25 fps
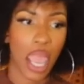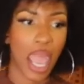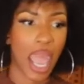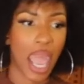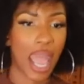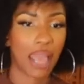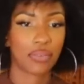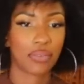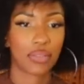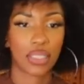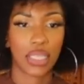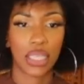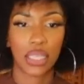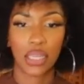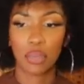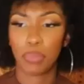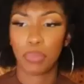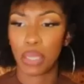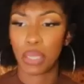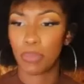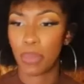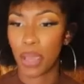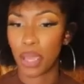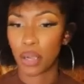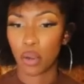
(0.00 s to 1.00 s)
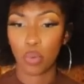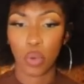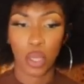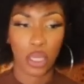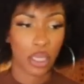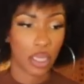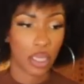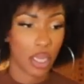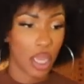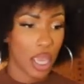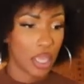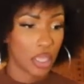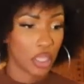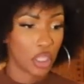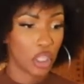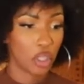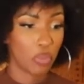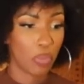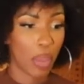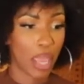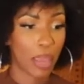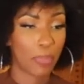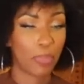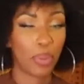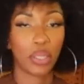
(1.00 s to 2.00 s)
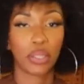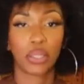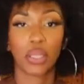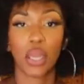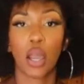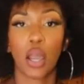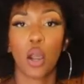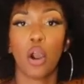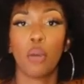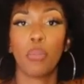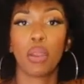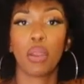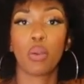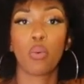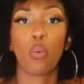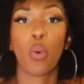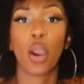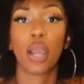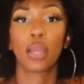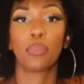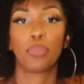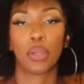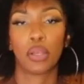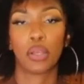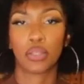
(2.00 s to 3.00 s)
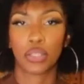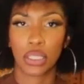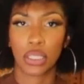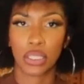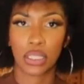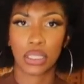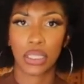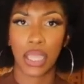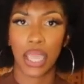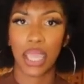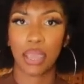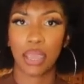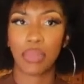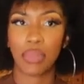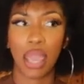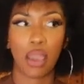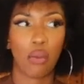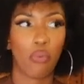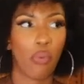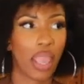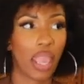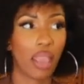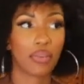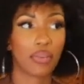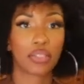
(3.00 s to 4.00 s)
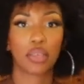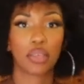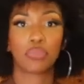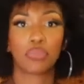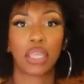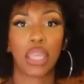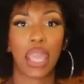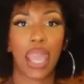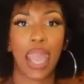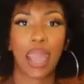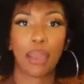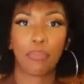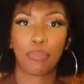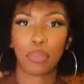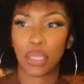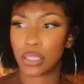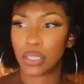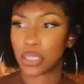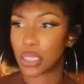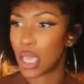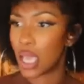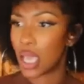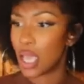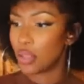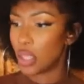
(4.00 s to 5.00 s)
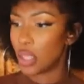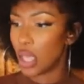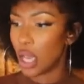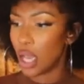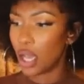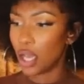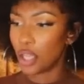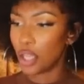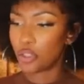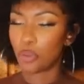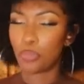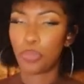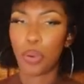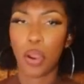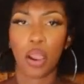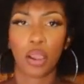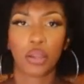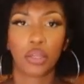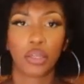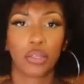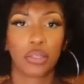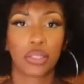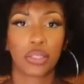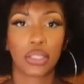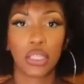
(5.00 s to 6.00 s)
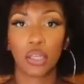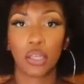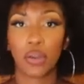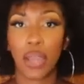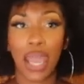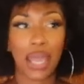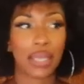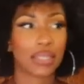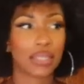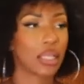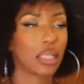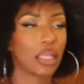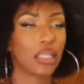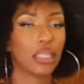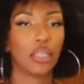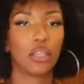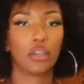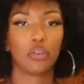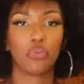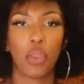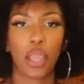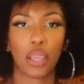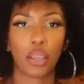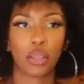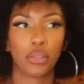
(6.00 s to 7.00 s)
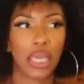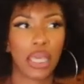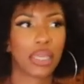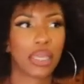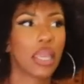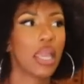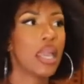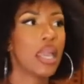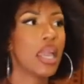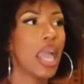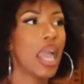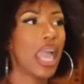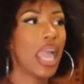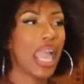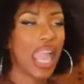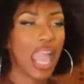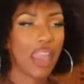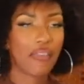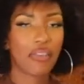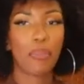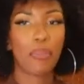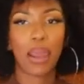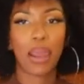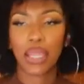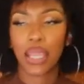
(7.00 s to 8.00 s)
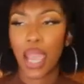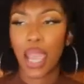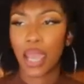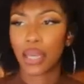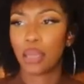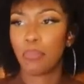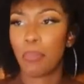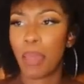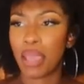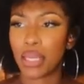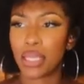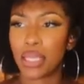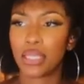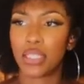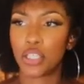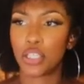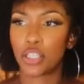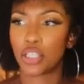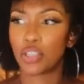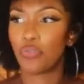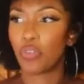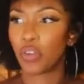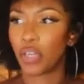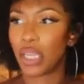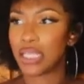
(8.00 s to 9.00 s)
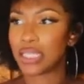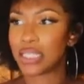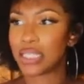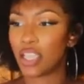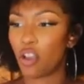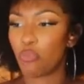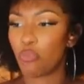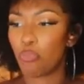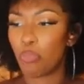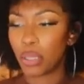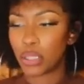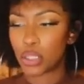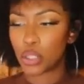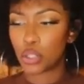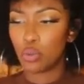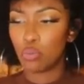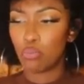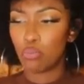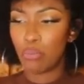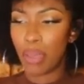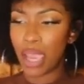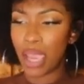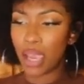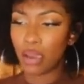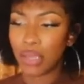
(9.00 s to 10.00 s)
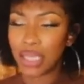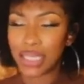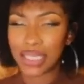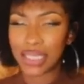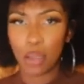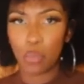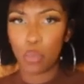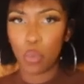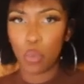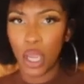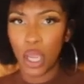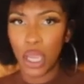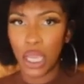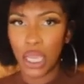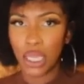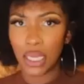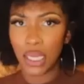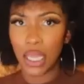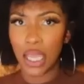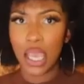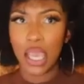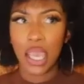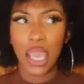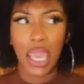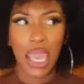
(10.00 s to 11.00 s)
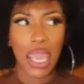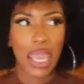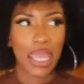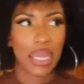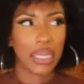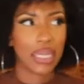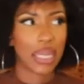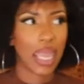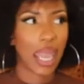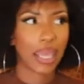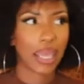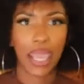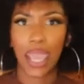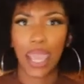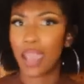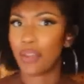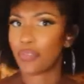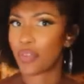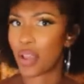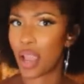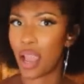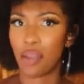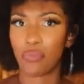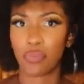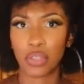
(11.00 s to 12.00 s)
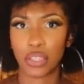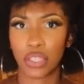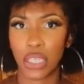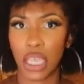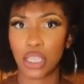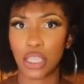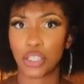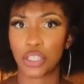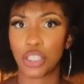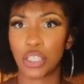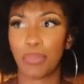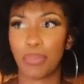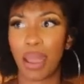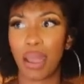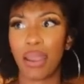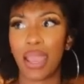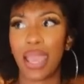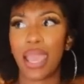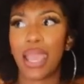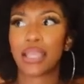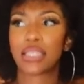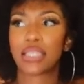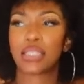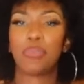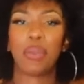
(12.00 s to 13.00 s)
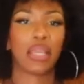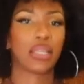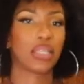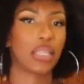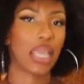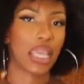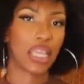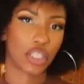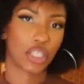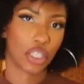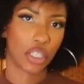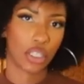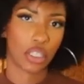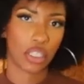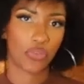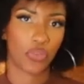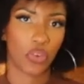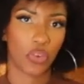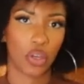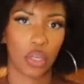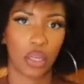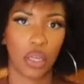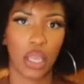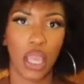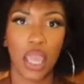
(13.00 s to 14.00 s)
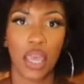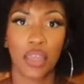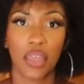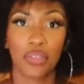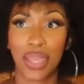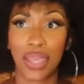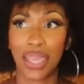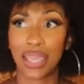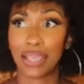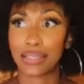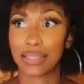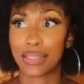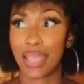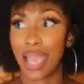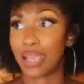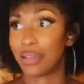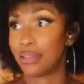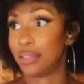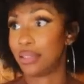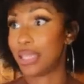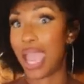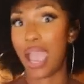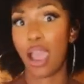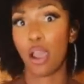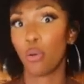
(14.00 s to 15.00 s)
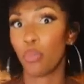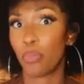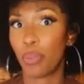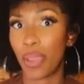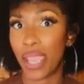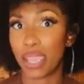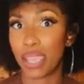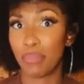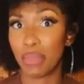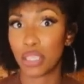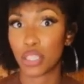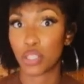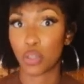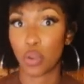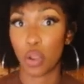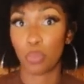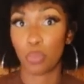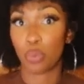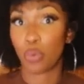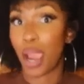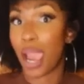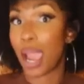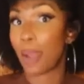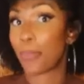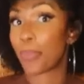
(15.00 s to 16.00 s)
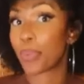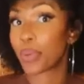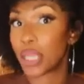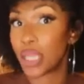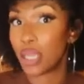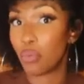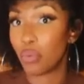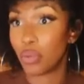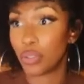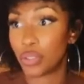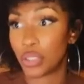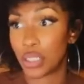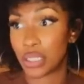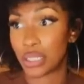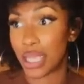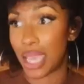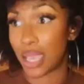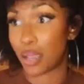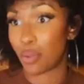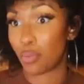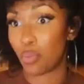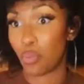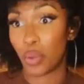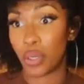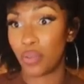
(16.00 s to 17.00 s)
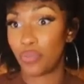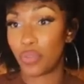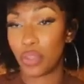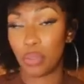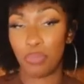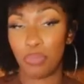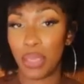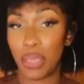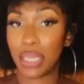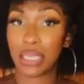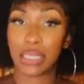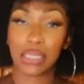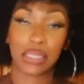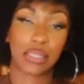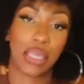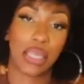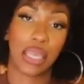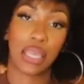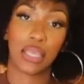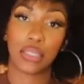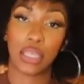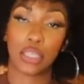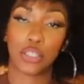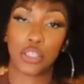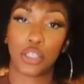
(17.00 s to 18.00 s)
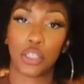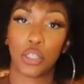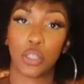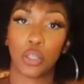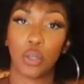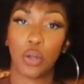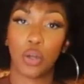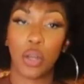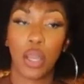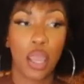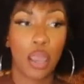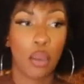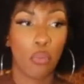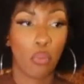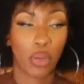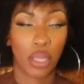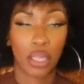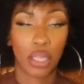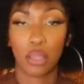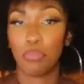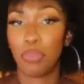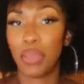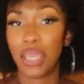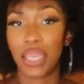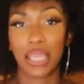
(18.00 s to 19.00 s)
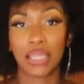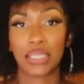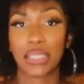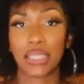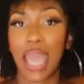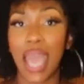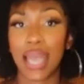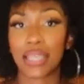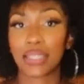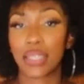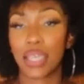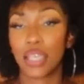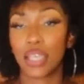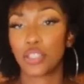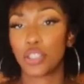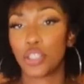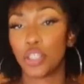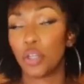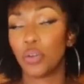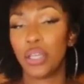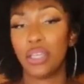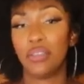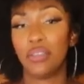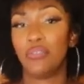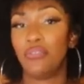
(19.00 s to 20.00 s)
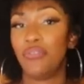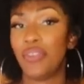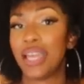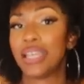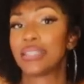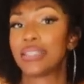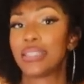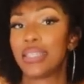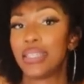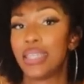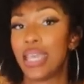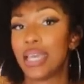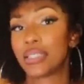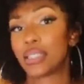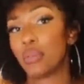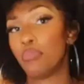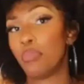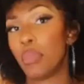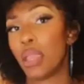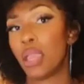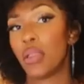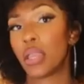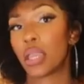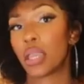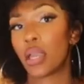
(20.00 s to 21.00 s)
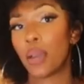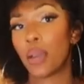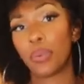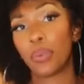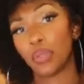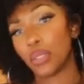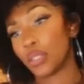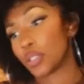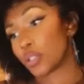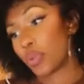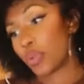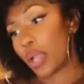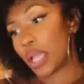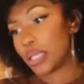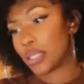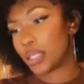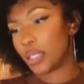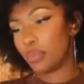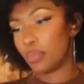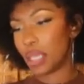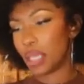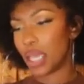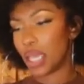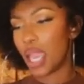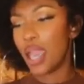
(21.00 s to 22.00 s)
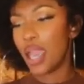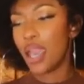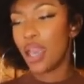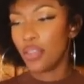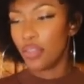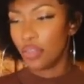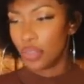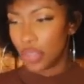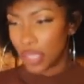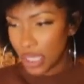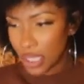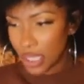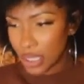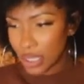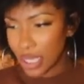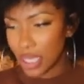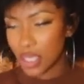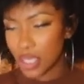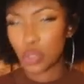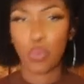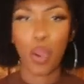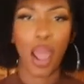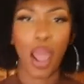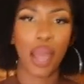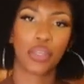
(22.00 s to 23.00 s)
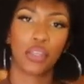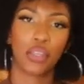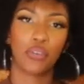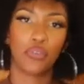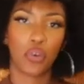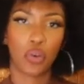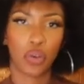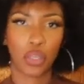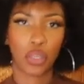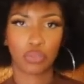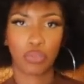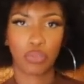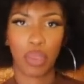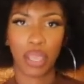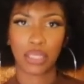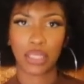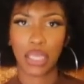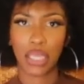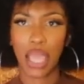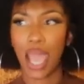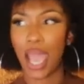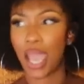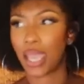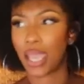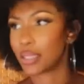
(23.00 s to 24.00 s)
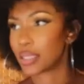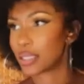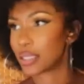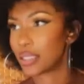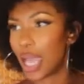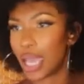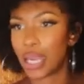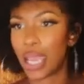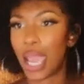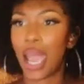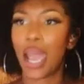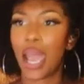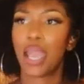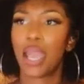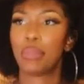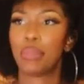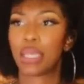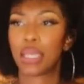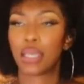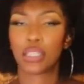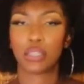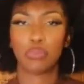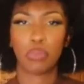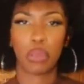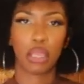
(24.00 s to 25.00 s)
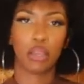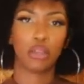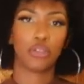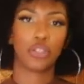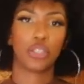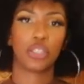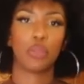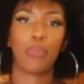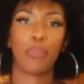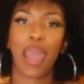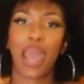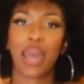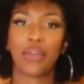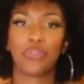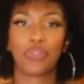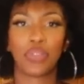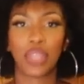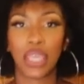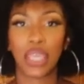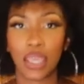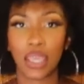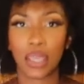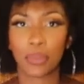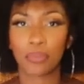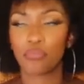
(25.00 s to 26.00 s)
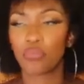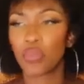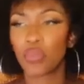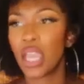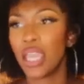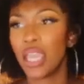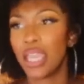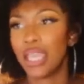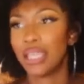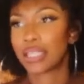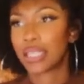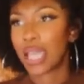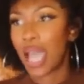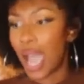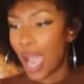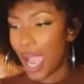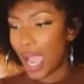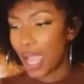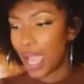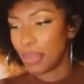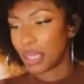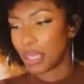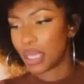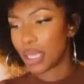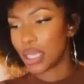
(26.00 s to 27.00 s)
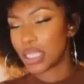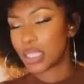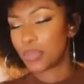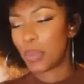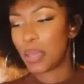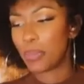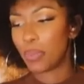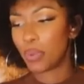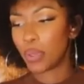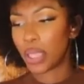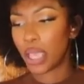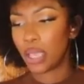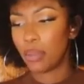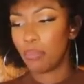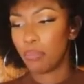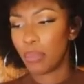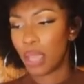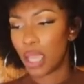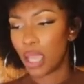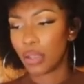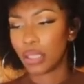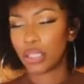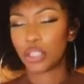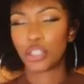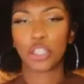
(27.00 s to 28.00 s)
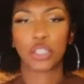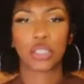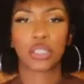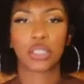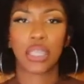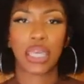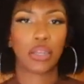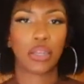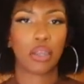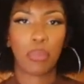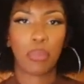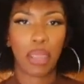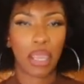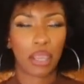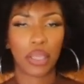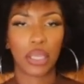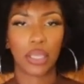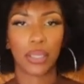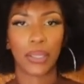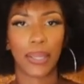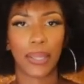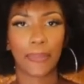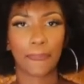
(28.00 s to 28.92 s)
I've seen it be better where you may put the home in one person's name. That way, if something happens, the other partner still has a clear record. Like everybody got to make a decision for themselves. But to marry someone and not have conversations about expectations for things like down payments on property, which is like one of the biggest things that you'll, one of the biggest assets you'll invest in as a married couple is crazy to me. This is why the divorce rate is high. It's not high because marriage is a bad thing, it's high because people get married just to say they're married.